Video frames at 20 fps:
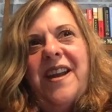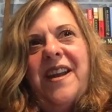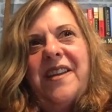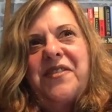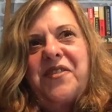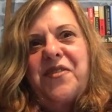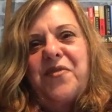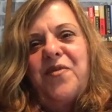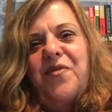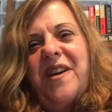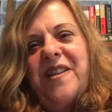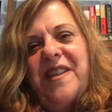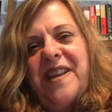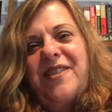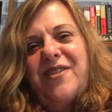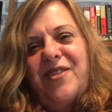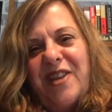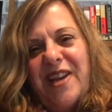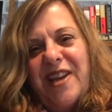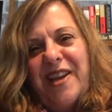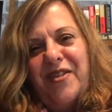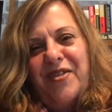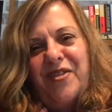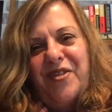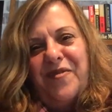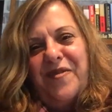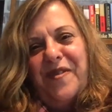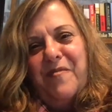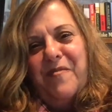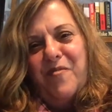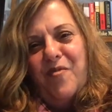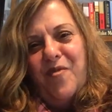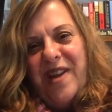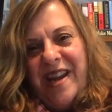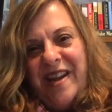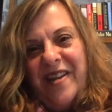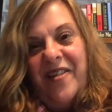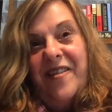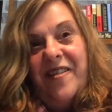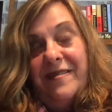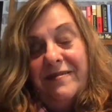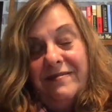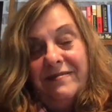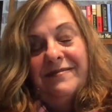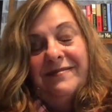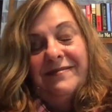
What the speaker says: as to why they changed from Wiener.